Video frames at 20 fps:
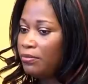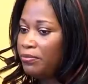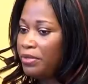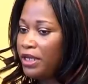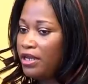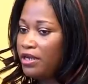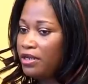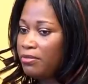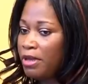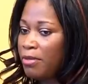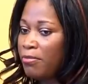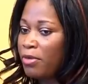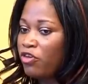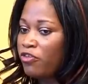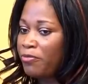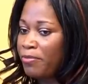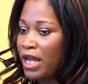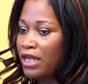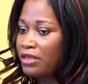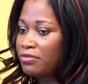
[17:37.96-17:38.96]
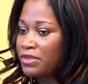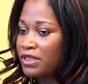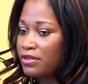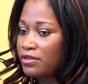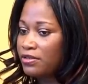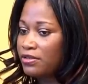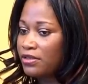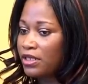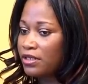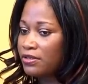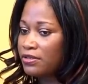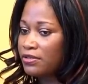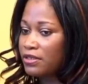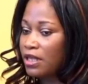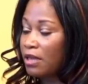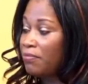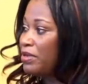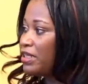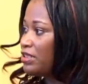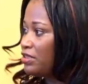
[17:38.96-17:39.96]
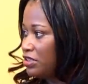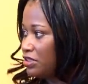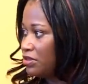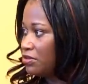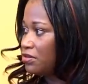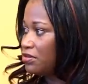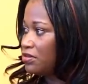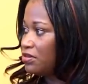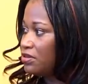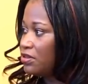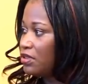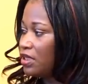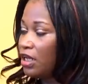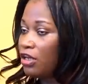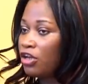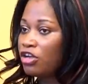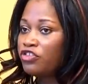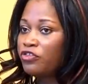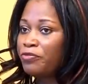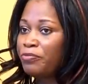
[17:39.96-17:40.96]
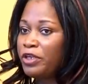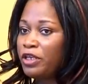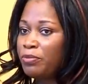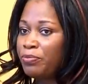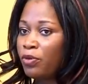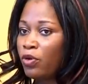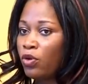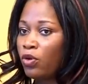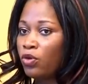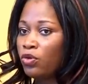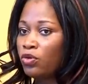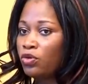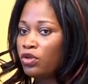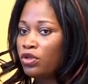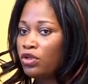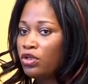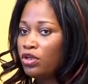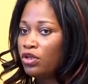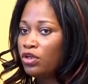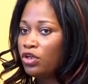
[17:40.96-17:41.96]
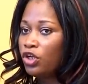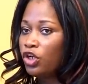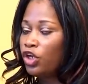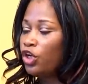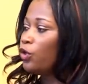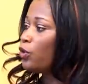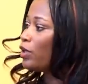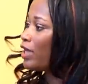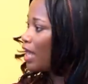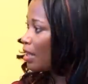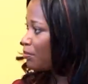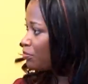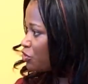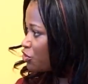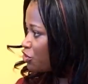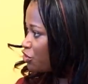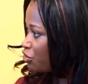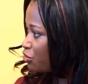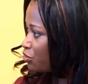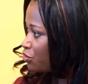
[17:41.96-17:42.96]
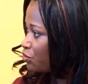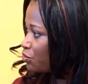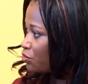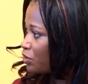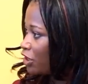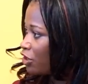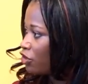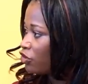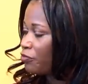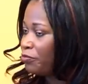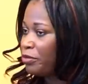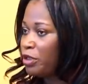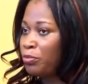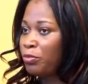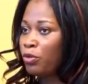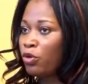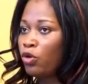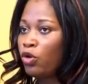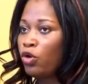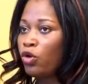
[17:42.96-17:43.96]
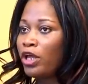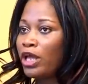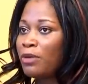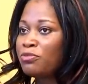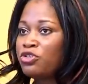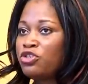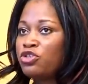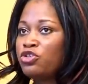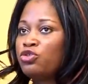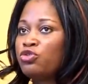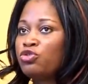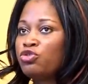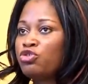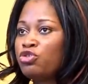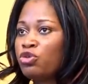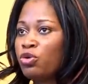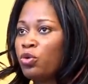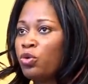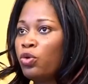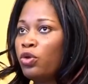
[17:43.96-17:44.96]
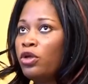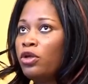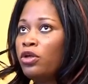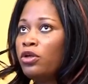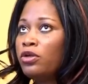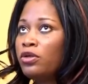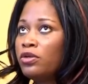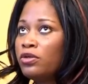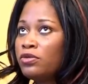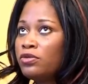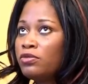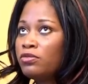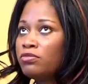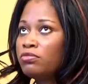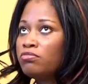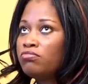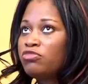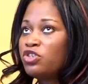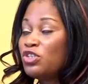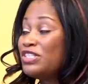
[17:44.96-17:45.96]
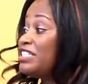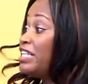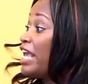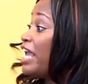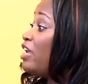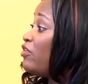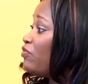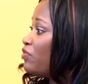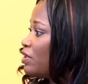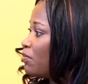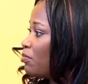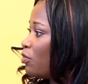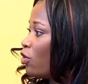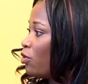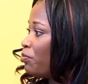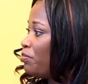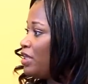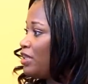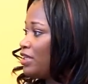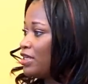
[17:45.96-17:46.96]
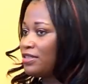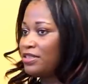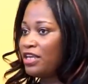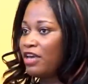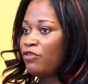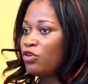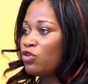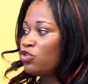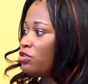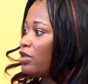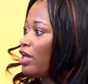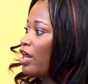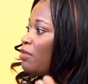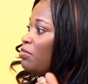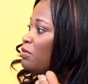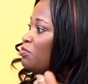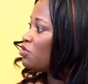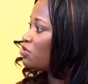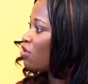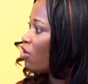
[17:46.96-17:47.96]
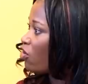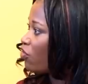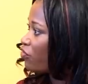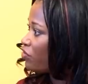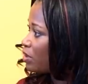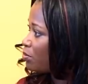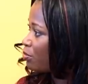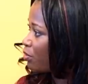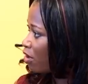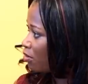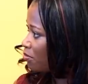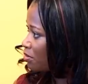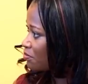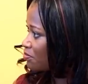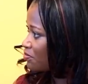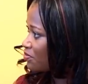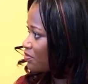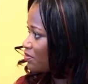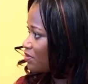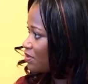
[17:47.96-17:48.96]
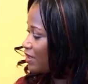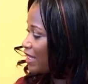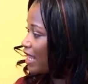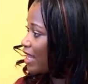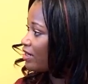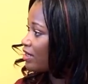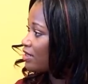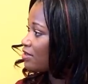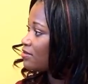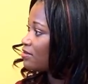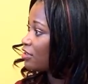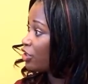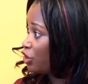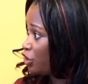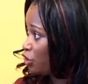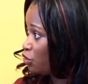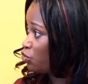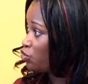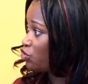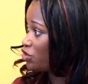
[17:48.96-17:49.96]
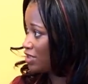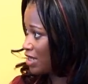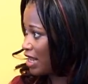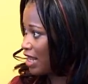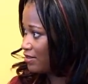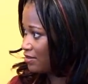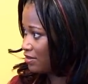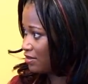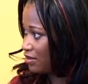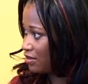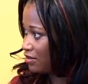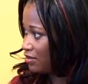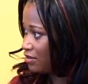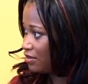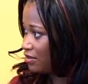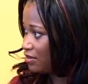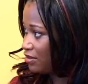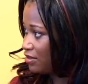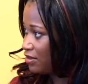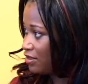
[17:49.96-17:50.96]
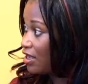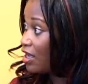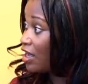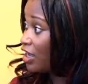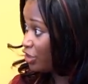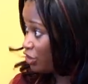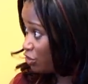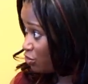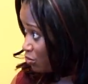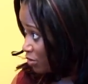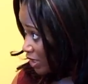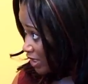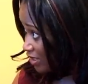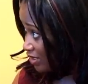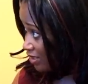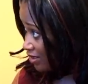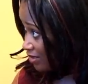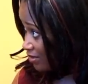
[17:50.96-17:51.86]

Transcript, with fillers: Being a member of parliament is a big deal. Yeah. A lot of people look up to you. A lot of people look up to you to to save them or be their savior, help them solve their problems. That is a huge task. Are you ready?